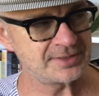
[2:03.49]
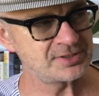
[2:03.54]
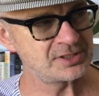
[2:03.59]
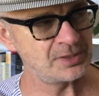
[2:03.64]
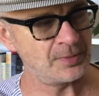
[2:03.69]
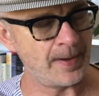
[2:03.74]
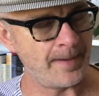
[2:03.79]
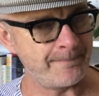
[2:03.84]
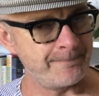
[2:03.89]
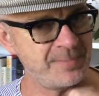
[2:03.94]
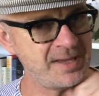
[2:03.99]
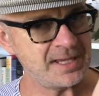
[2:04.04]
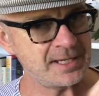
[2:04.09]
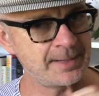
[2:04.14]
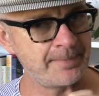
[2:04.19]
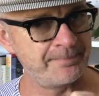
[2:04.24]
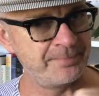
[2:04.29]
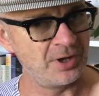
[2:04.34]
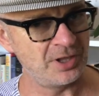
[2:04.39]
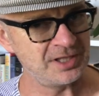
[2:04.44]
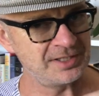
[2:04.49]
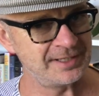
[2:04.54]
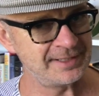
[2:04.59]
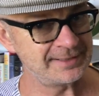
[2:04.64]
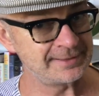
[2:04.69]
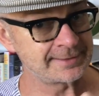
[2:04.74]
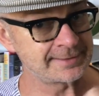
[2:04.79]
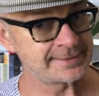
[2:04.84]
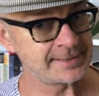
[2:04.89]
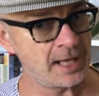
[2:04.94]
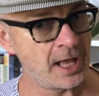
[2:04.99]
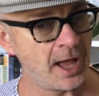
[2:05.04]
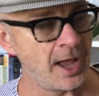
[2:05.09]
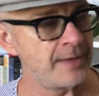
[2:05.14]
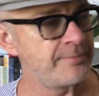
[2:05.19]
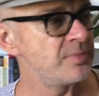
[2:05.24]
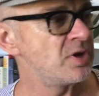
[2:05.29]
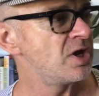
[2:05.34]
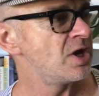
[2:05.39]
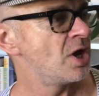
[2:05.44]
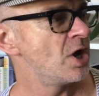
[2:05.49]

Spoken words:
so at peak pollinating time,